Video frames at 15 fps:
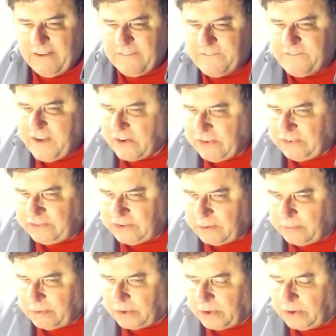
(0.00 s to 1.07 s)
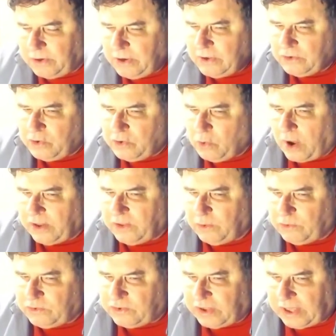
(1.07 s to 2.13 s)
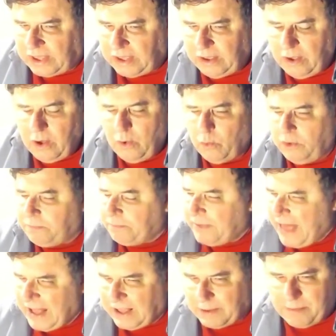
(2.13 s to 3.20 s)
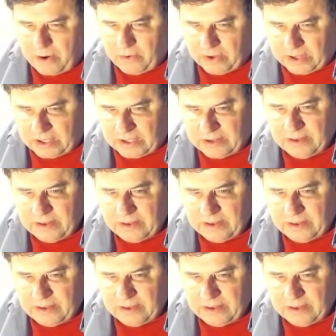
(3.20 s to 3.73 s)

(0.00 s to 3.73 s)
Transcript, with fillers: very similar to what you see with Black America,